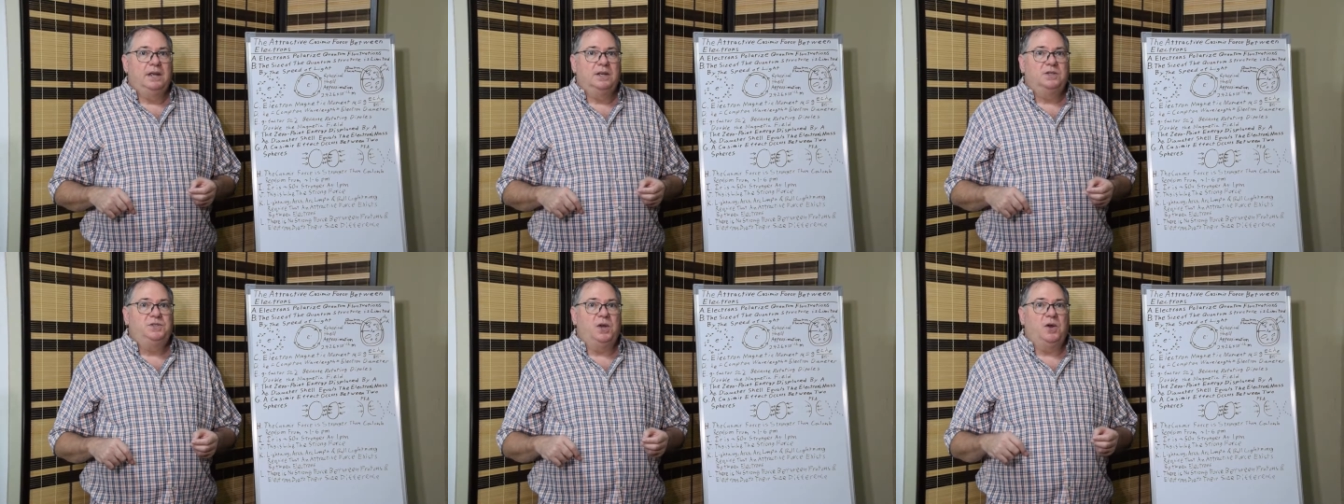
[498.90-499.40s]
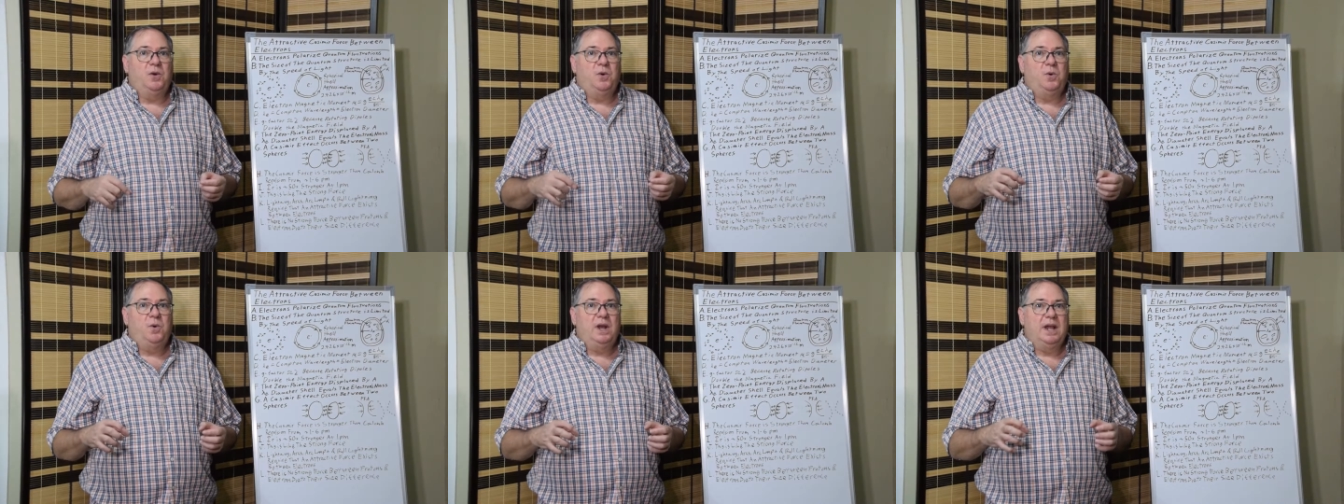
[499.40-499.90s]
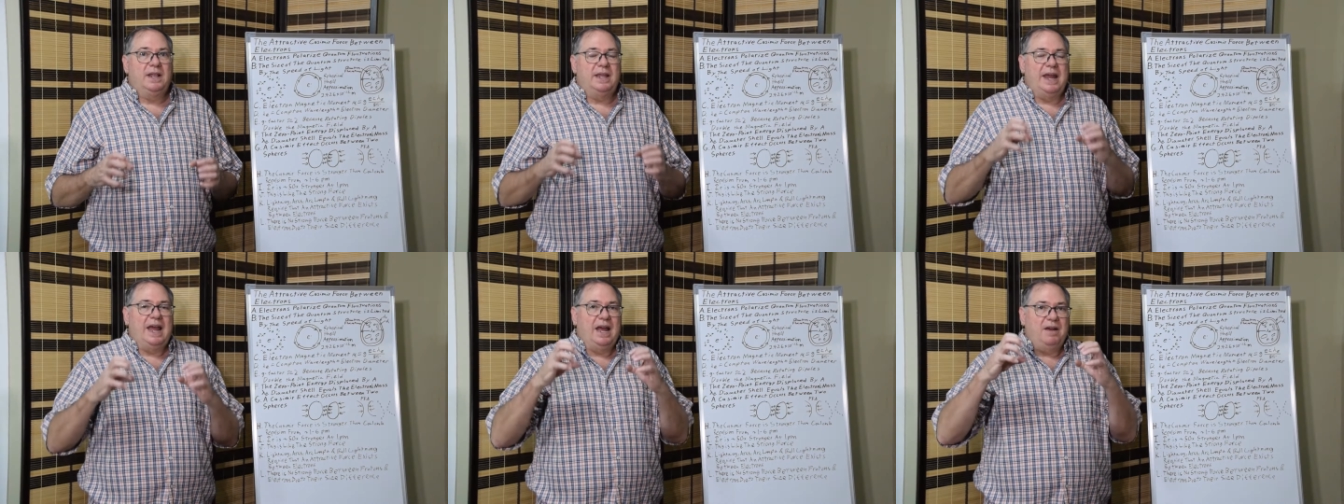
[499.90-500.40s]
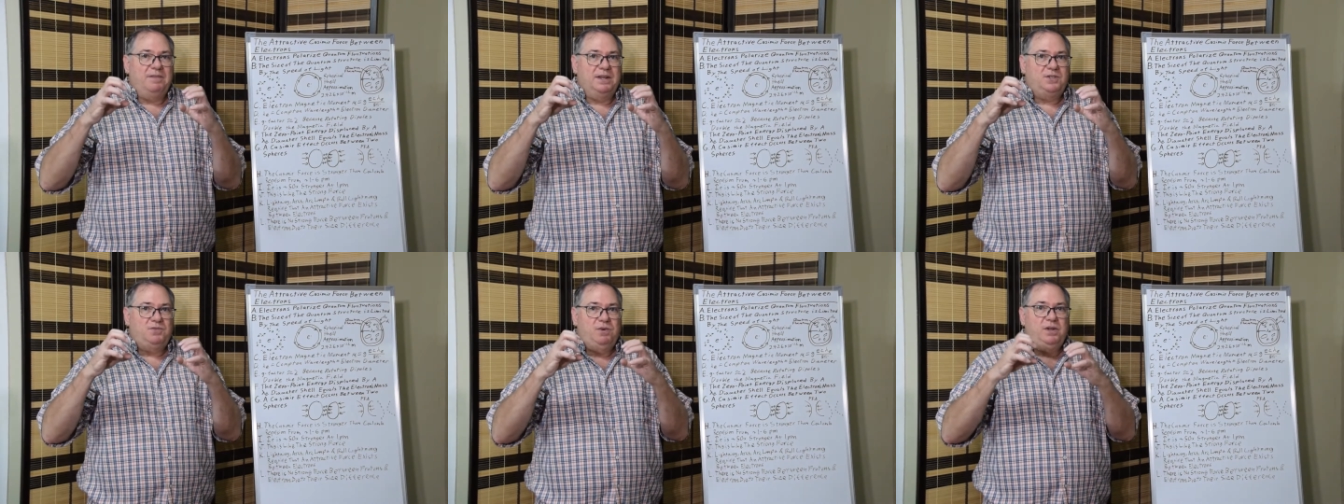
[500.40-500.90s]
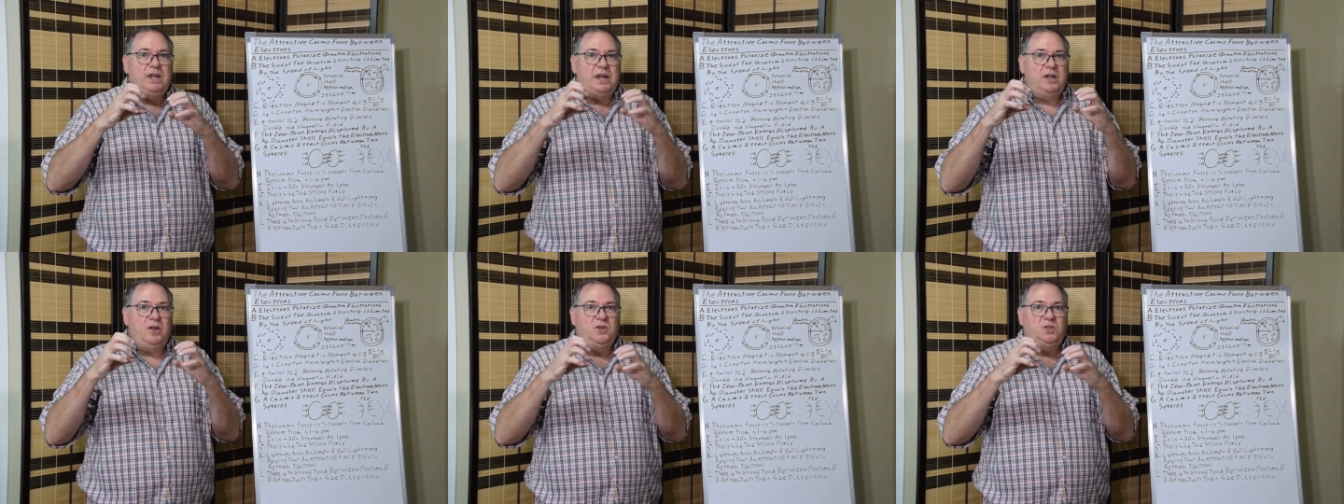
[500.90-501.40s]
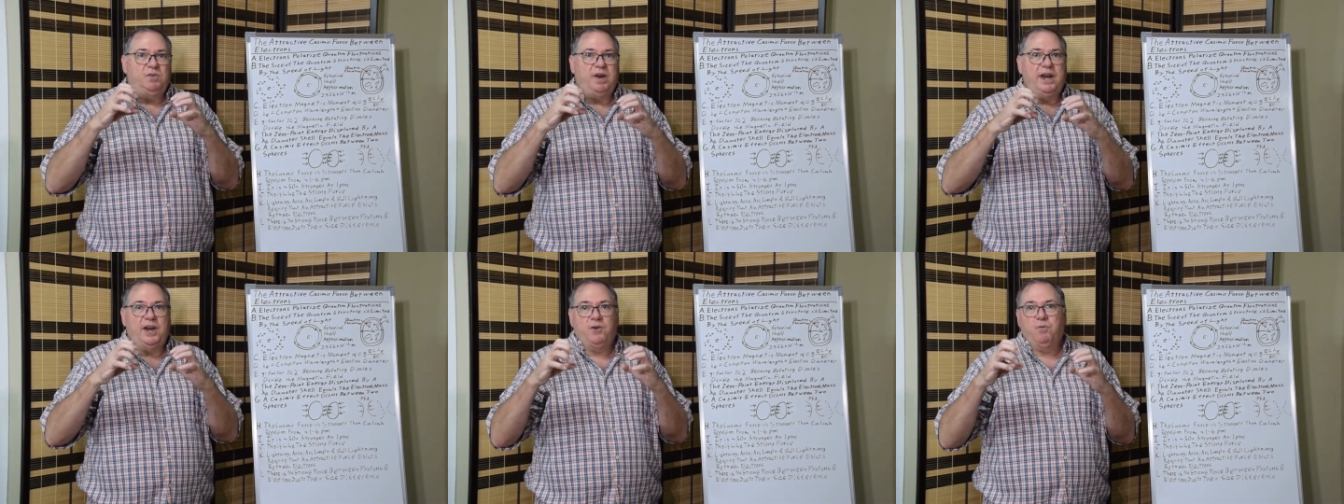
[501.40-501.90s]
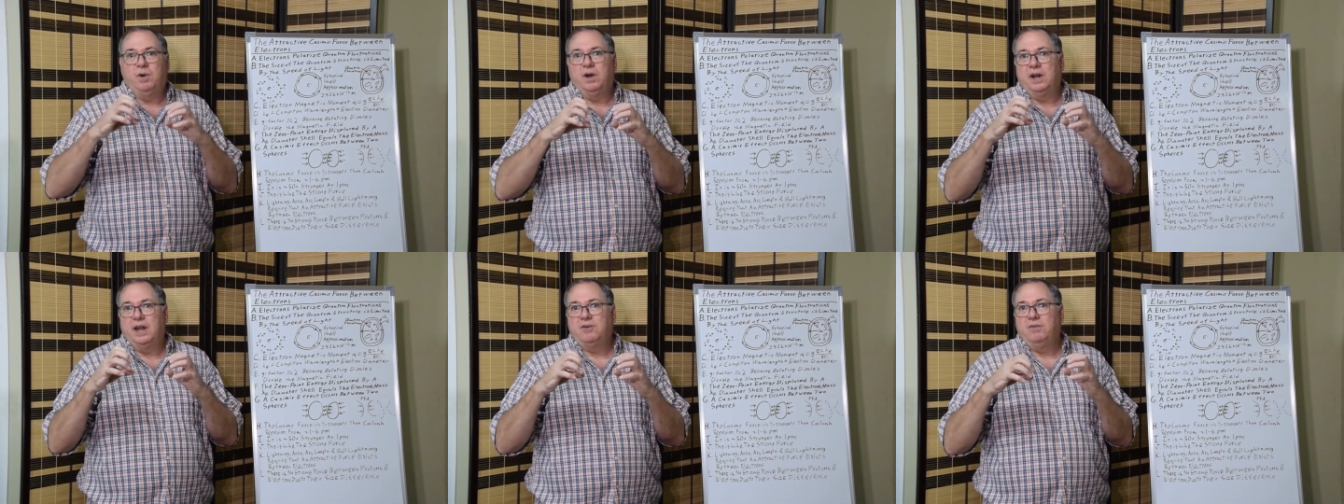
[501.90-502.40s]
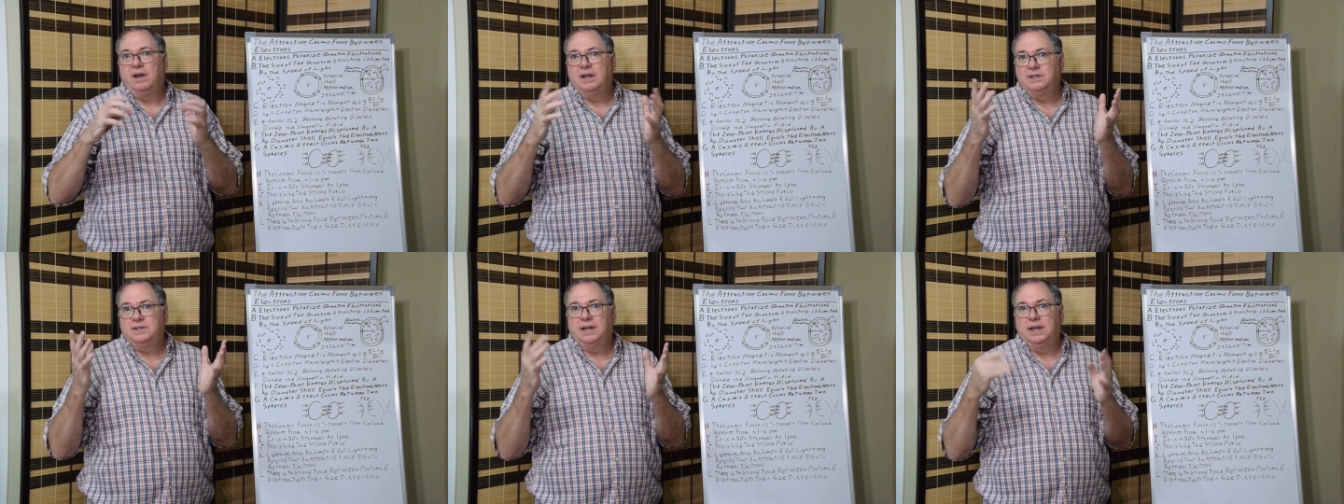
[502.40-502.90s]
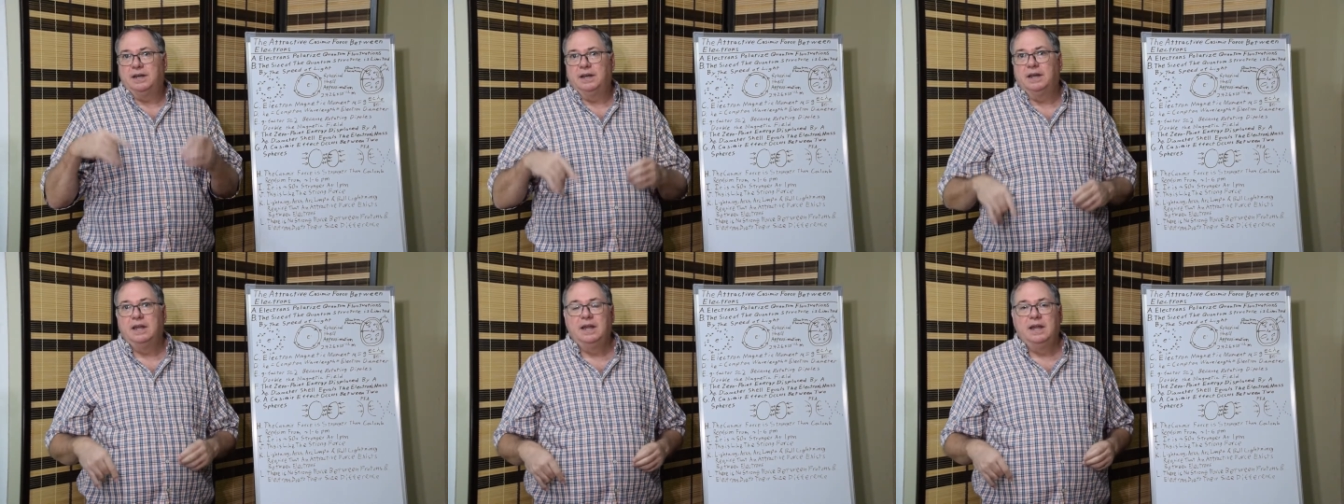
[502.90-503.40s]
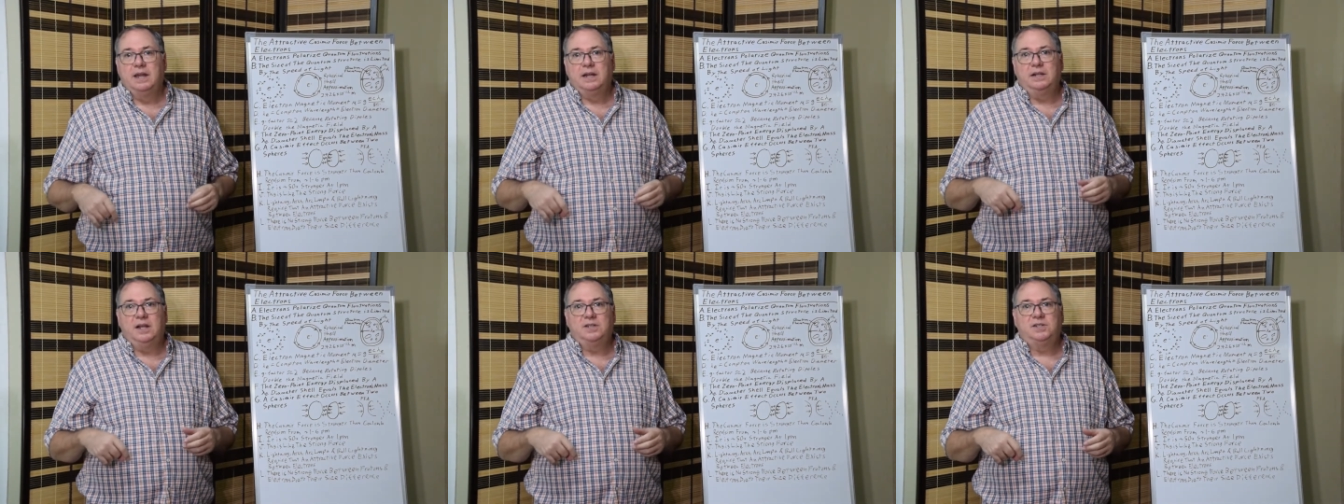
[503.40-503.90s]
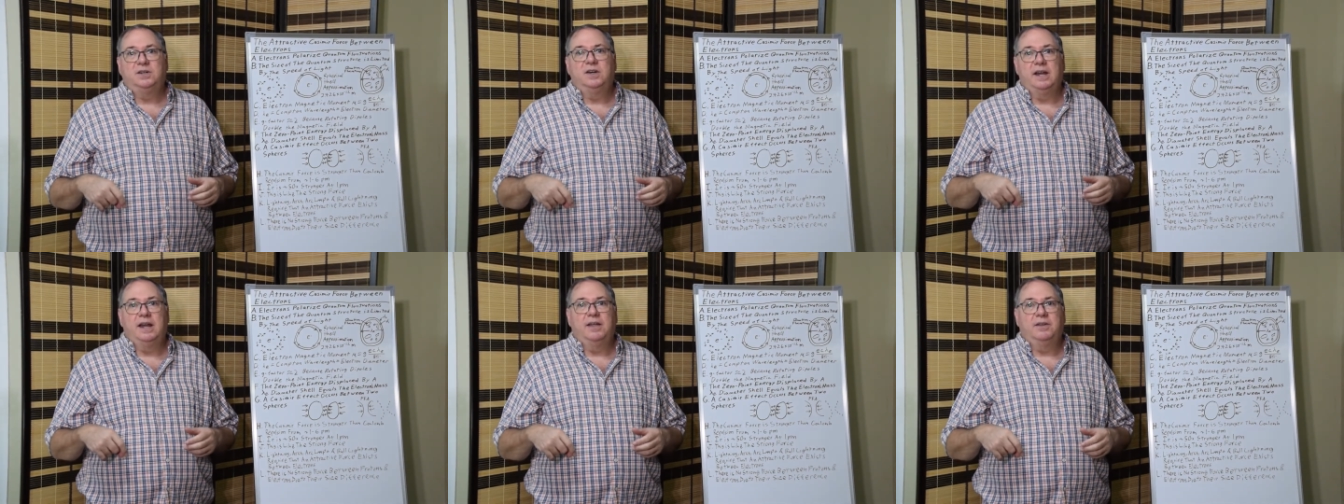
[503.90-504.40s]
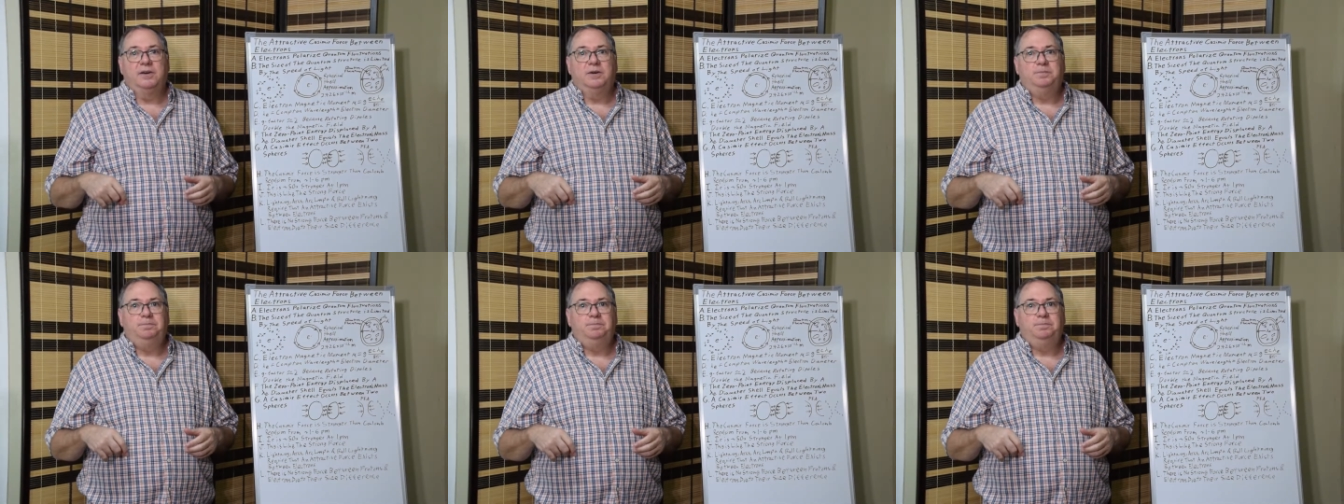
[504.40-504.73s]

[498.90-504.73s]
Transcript: So they have this really close range where electrons can cluster together.